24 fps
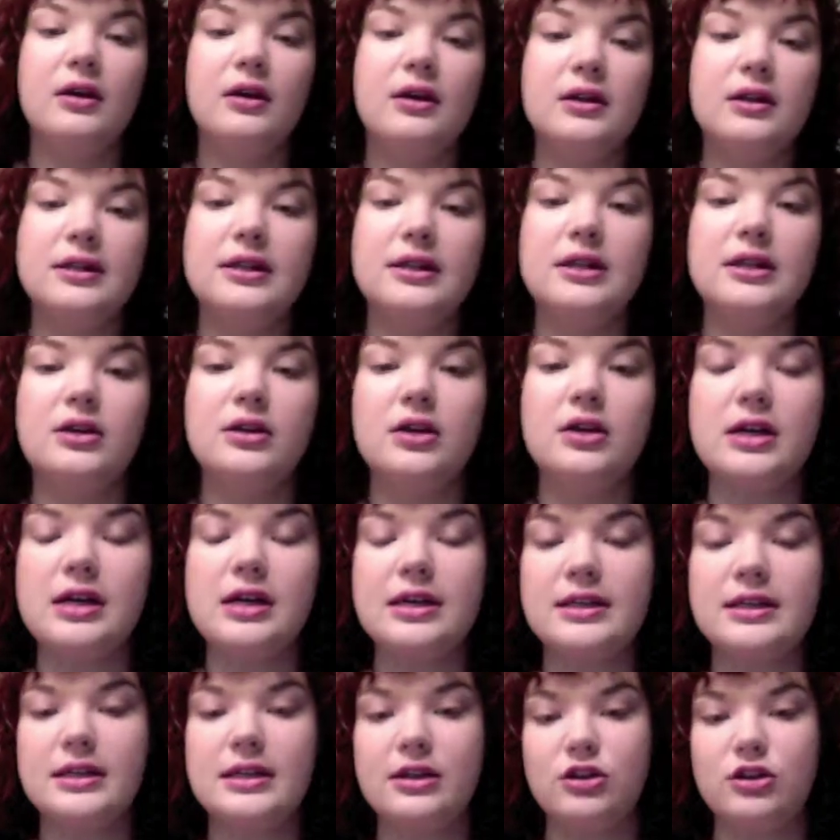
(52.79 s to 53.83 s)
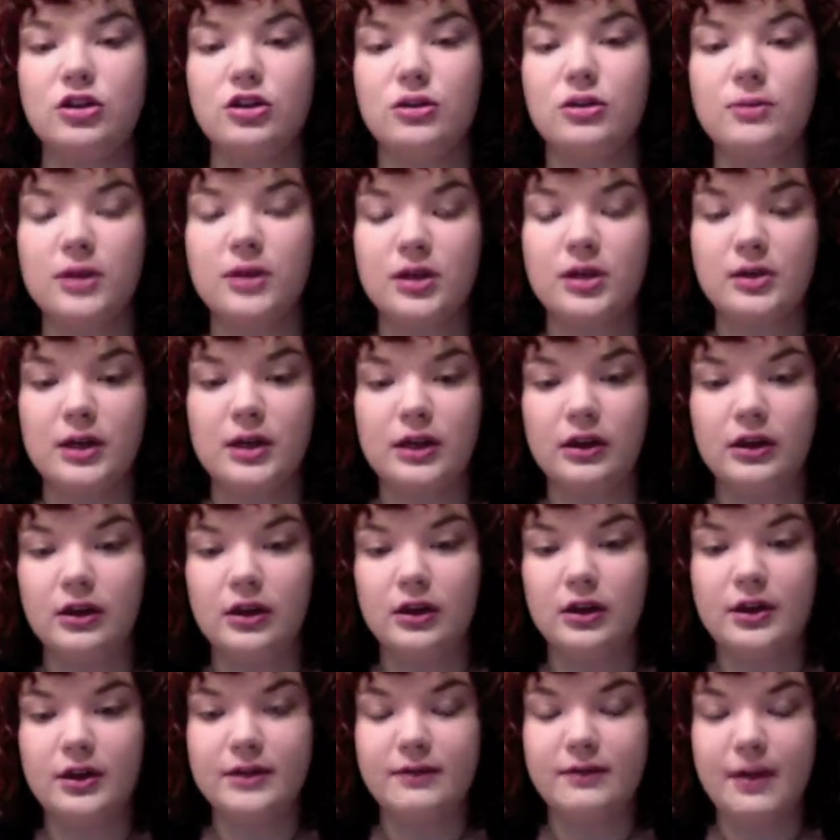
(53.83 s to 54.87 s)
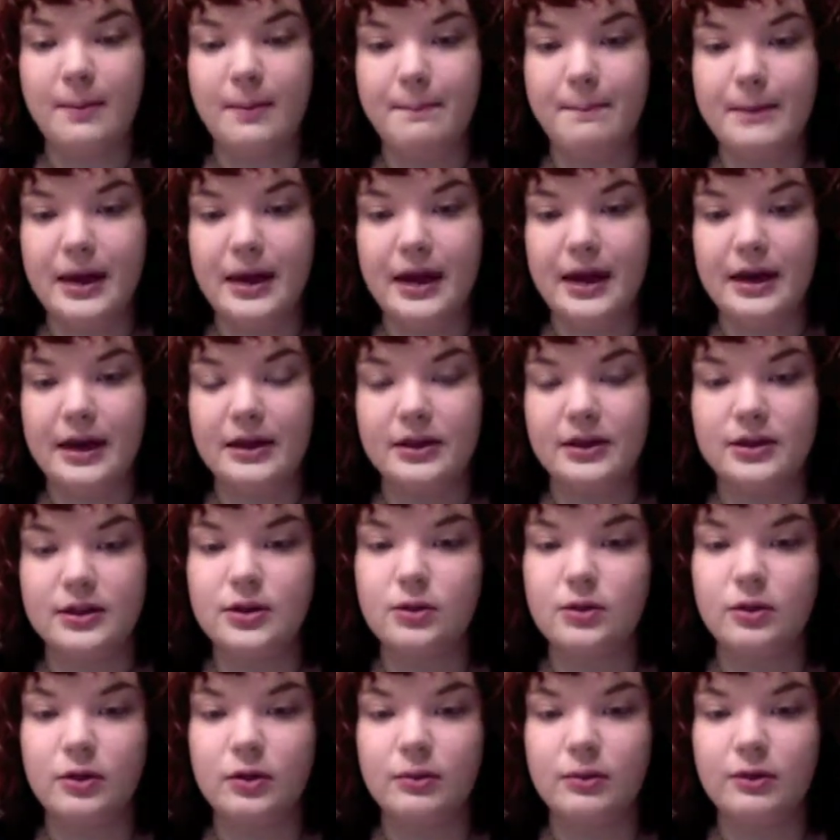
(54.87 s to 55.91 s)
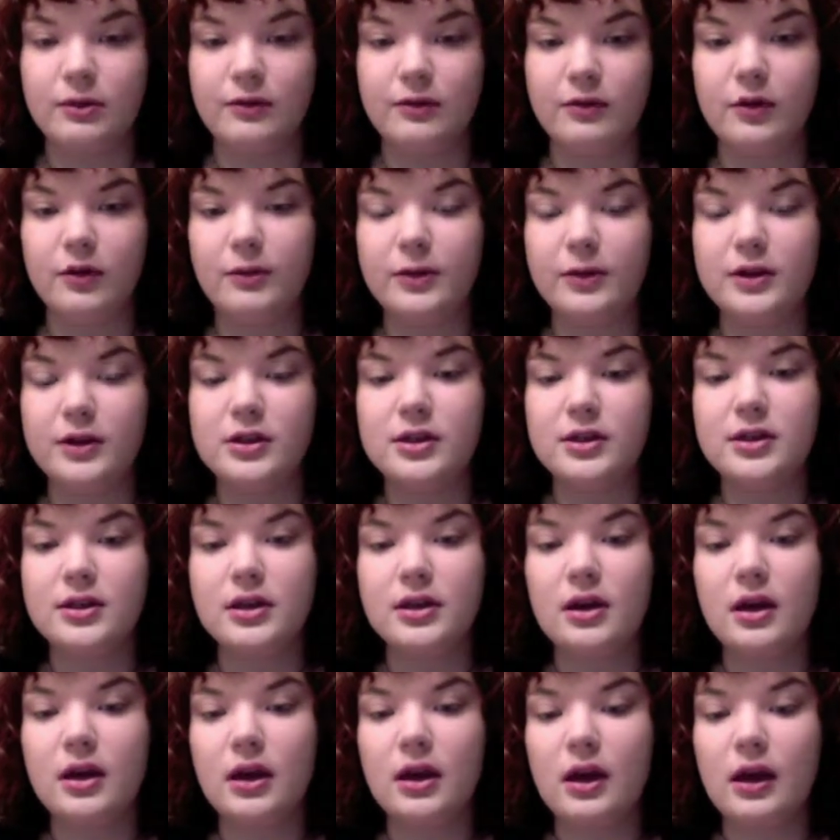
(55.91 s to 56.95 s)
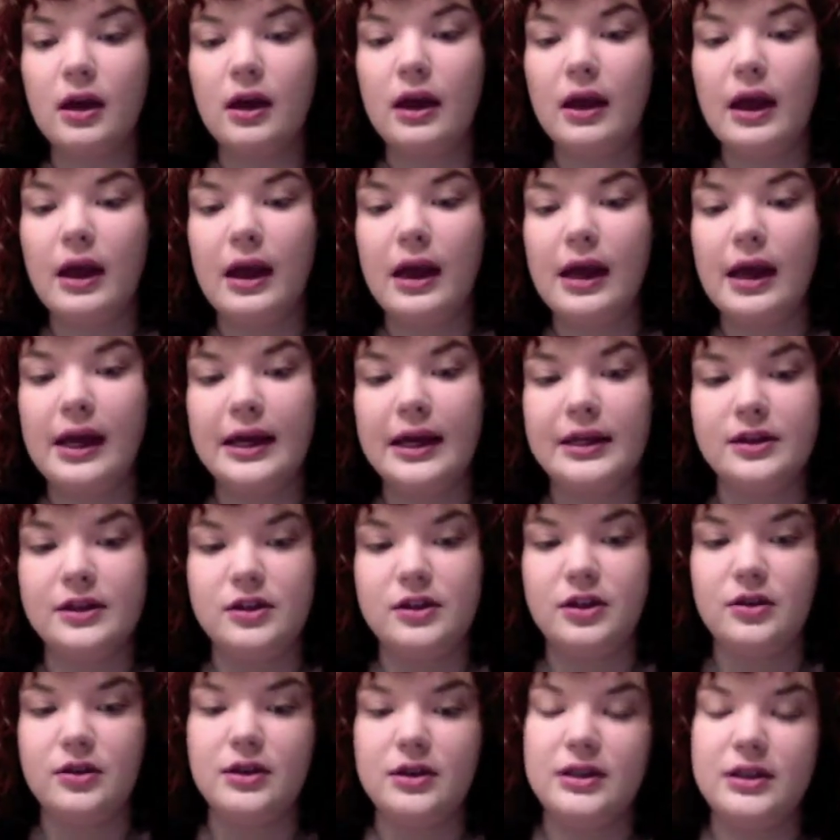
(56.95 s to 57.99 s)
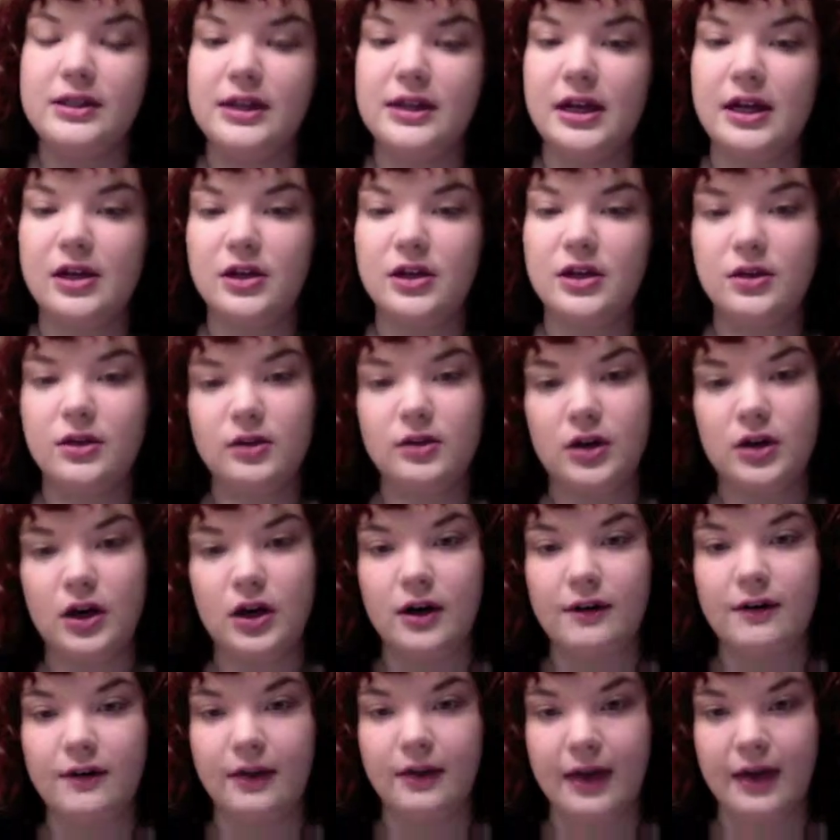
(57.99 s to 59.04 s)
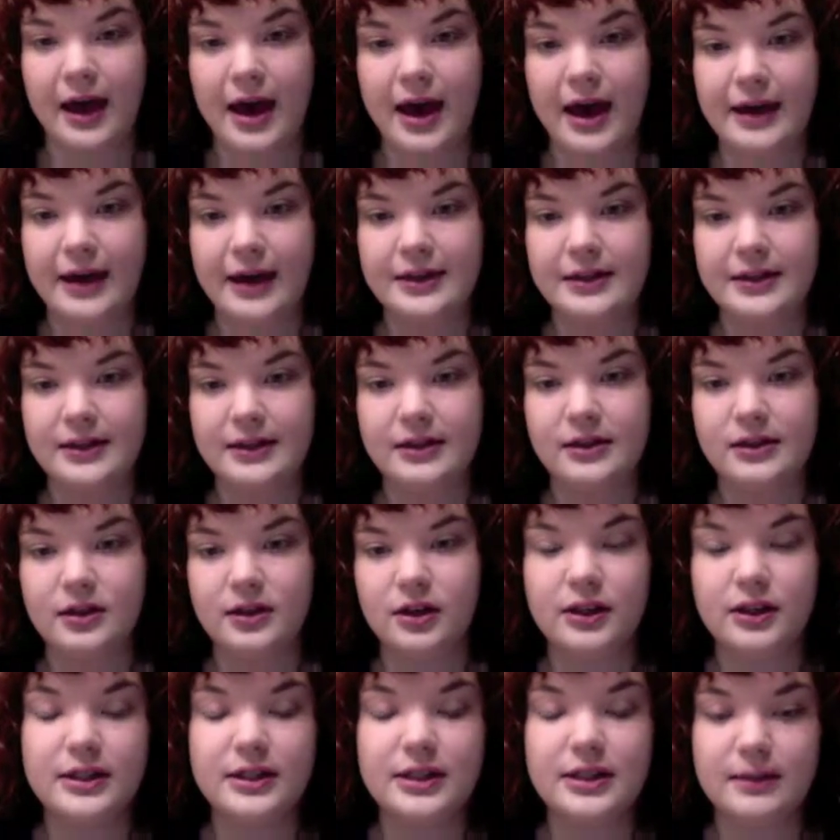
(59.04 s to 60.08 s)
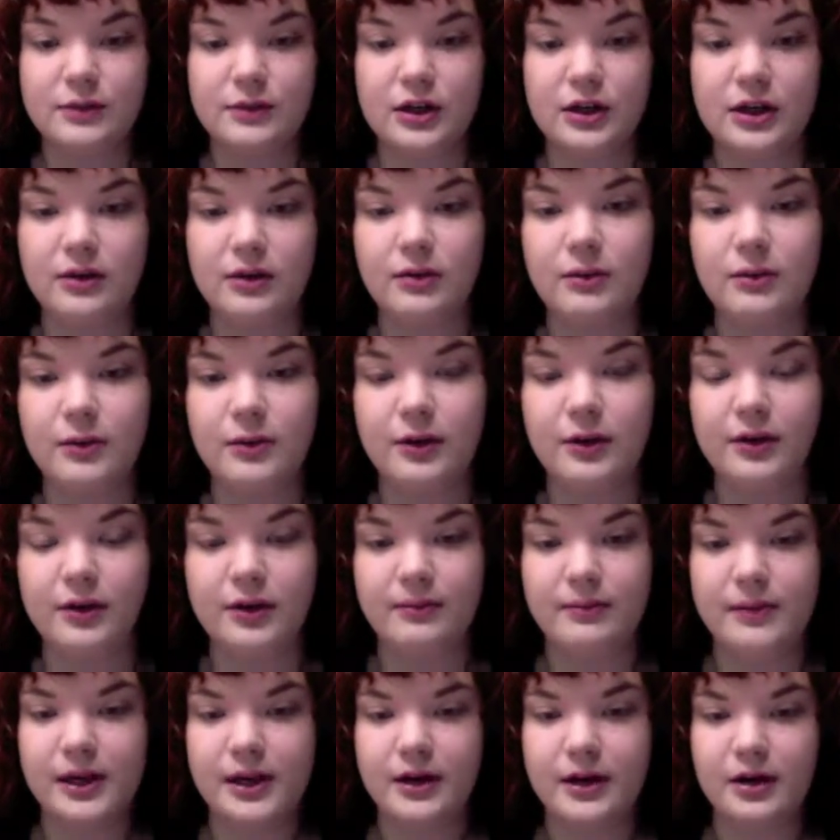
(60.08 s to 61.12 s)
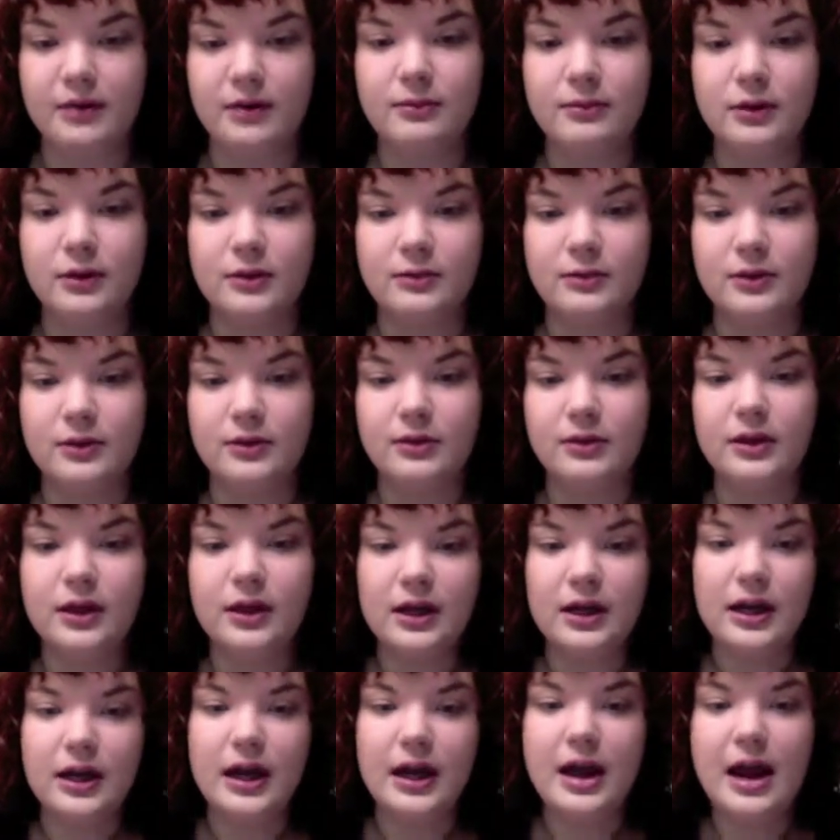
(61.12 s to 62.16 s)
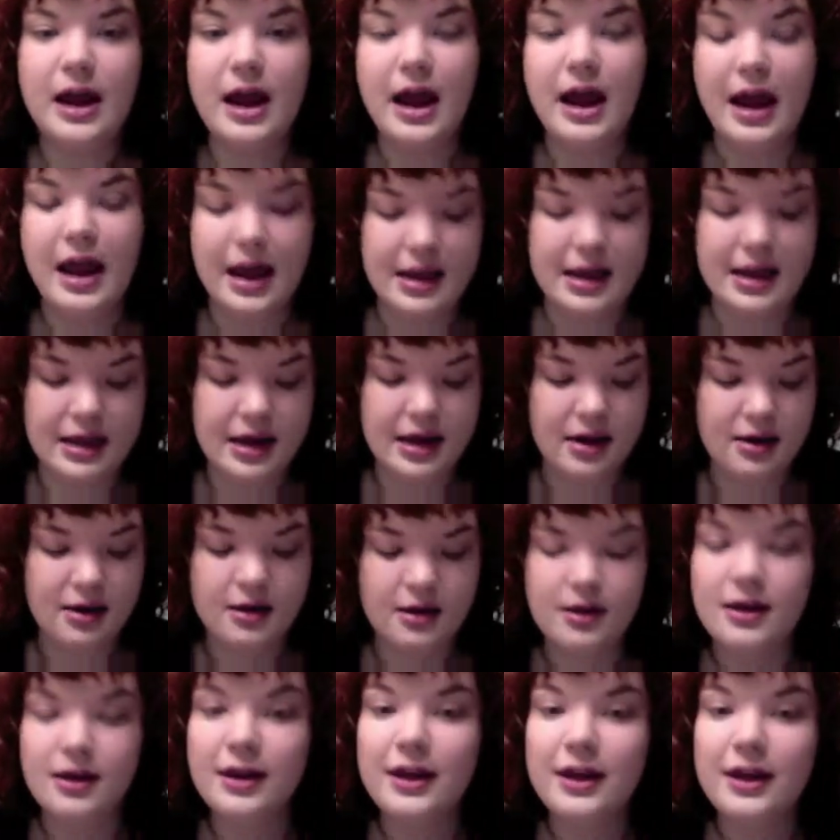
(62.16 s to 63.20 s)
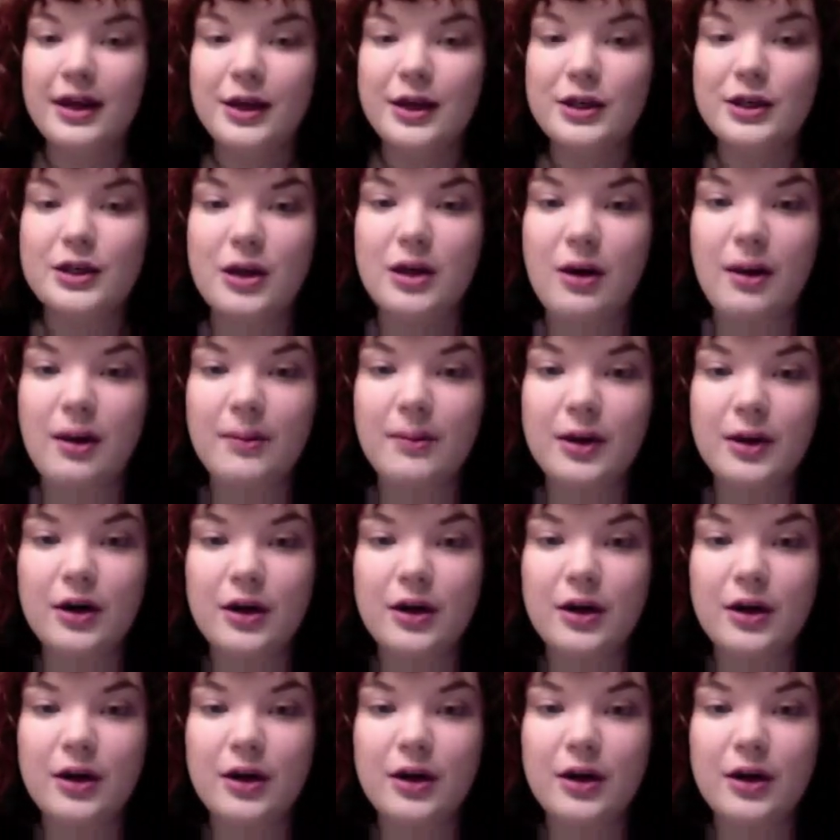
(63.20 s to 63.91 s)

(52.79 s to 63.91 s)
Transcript: series and she'll be doing looks from bands or performers. And so you can stay tuned to her for that, and on the same channel. We're both on My Cardboard Moon. And yeah, so I'm going to